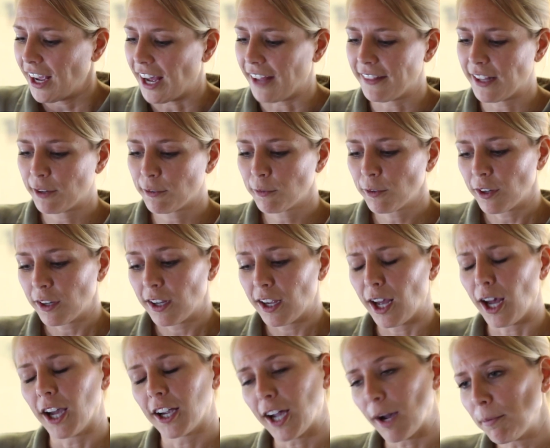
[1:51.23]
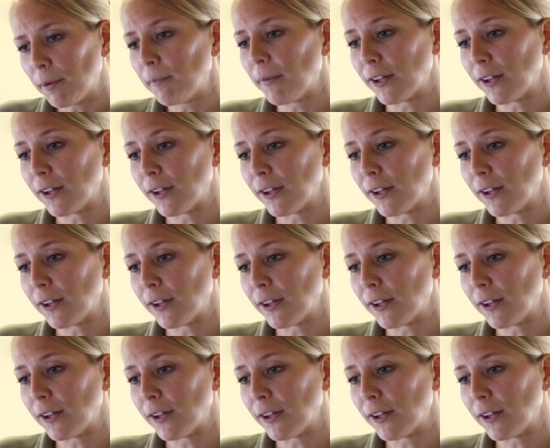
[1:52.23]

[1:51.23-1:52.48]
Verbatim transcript: And then a couple